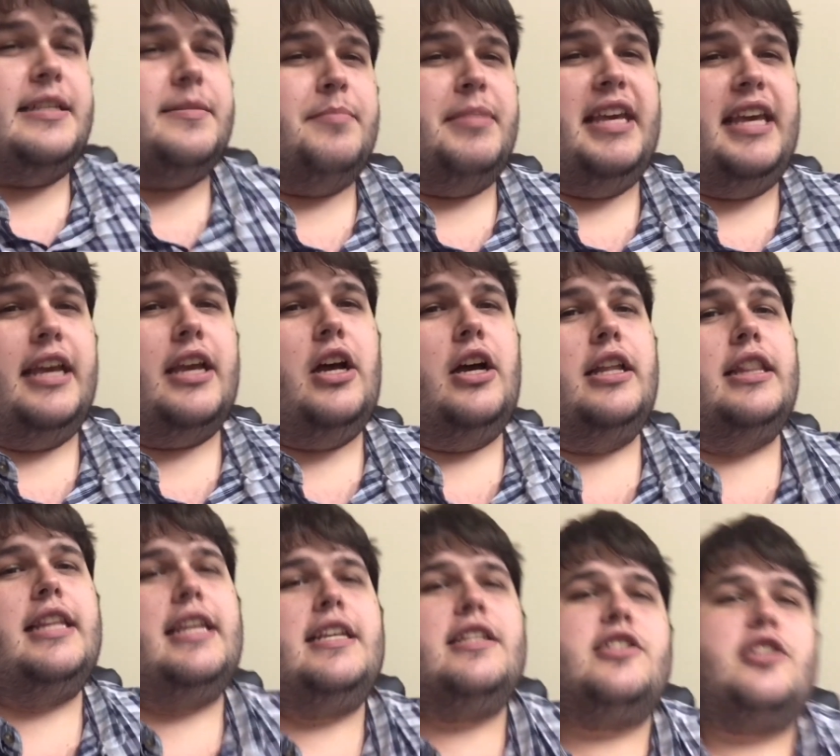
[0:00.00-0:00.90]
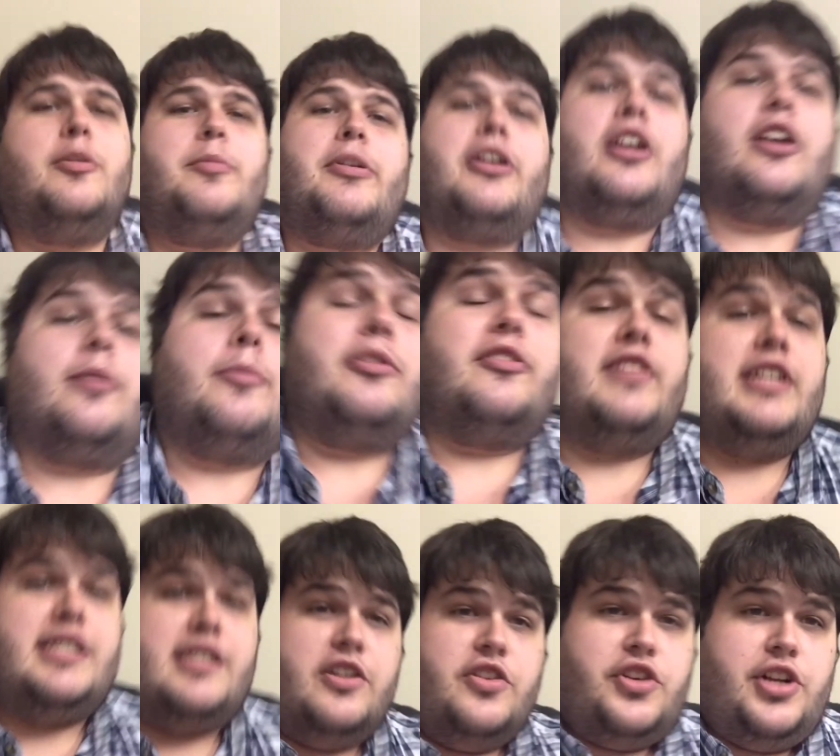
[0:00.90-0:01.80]
big on the superhero
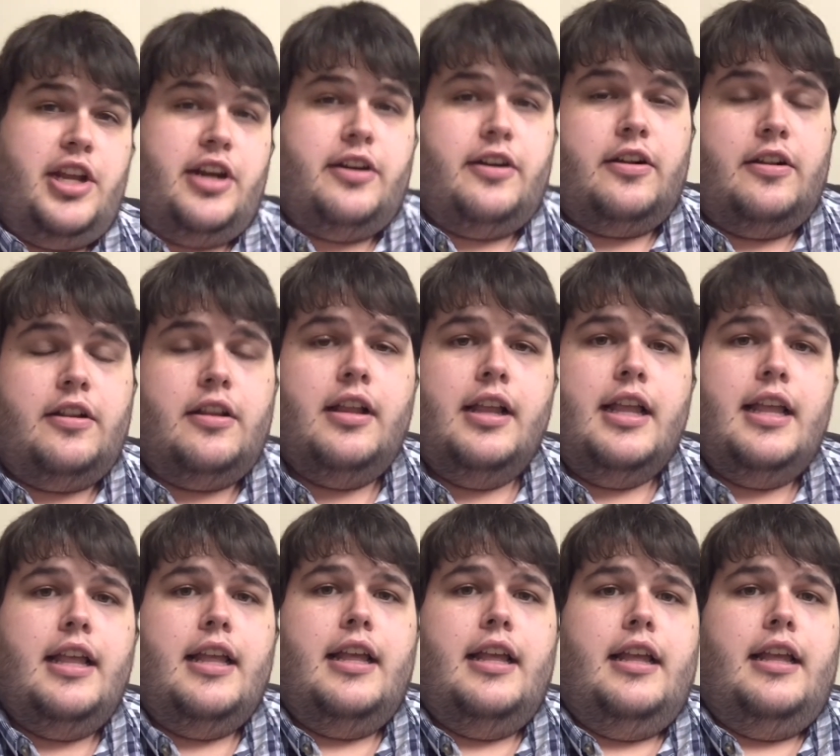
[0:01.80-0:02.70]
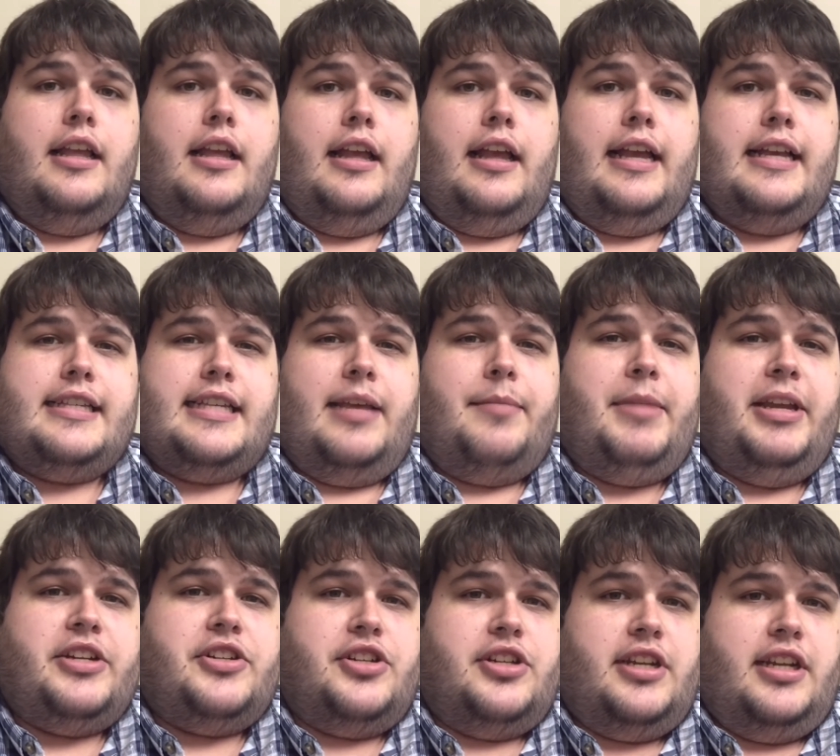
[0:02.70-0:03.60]
movies in general, as I
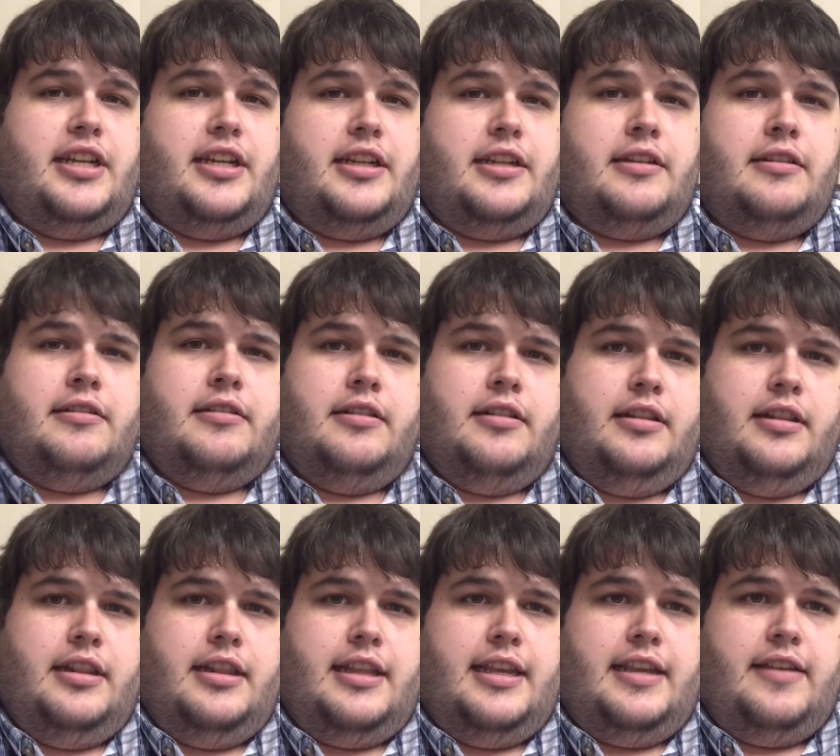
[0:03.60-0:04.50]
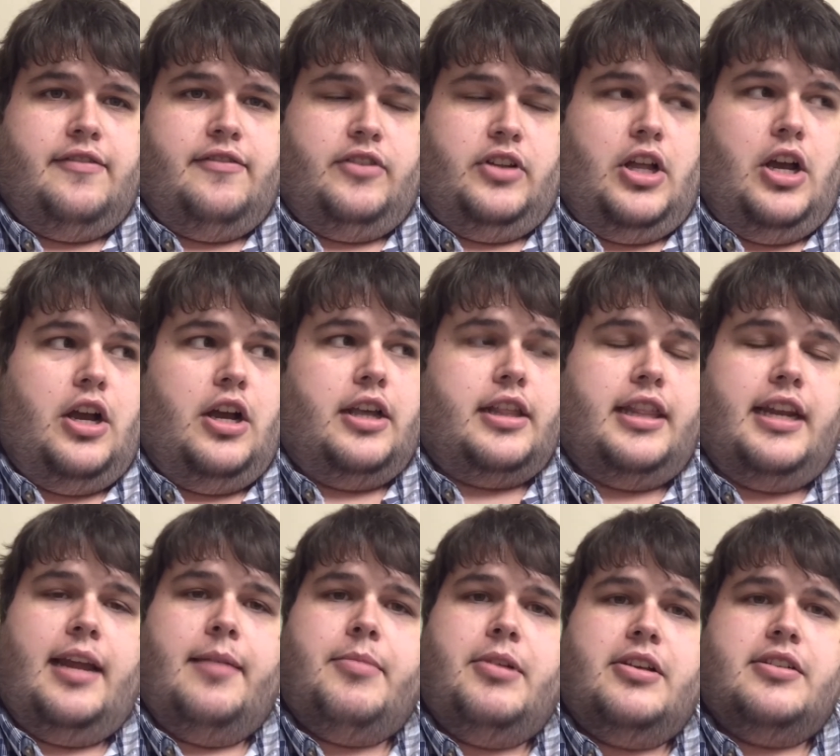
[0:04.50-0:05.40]
mentioned in the vlog that
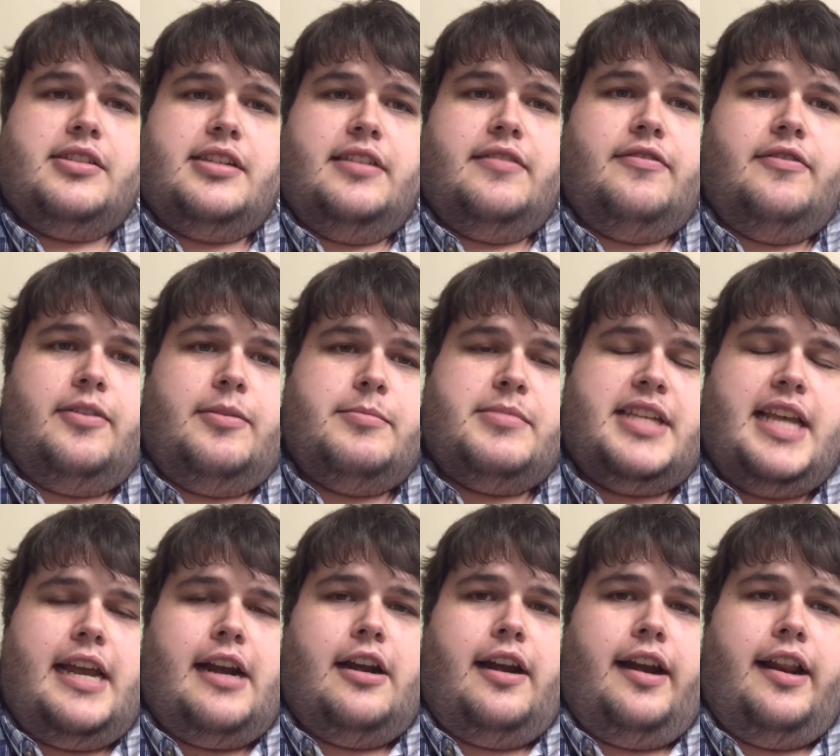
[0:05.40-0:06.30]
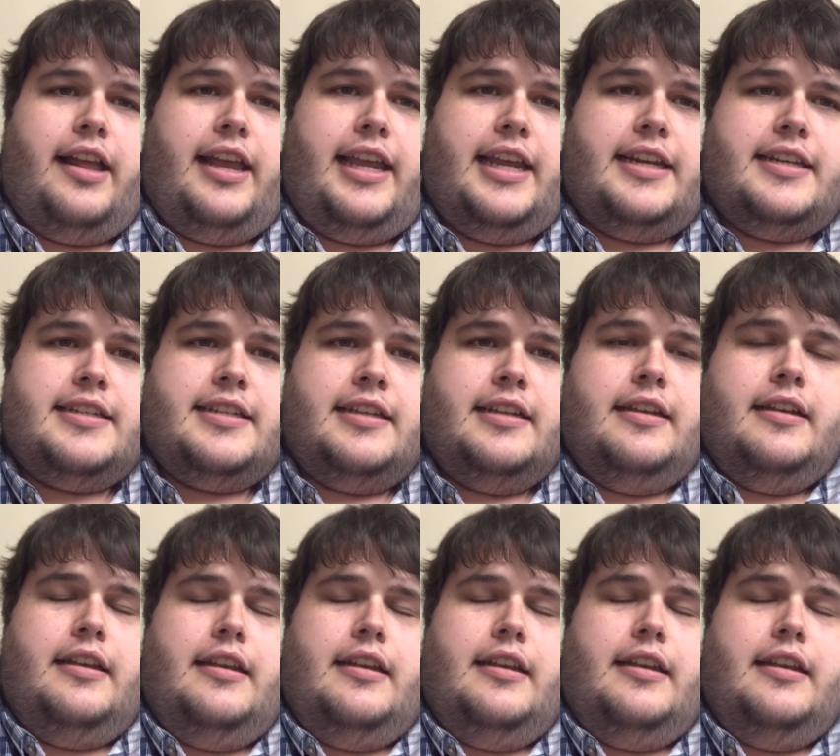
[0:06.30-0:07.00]
I posted from Saturday night.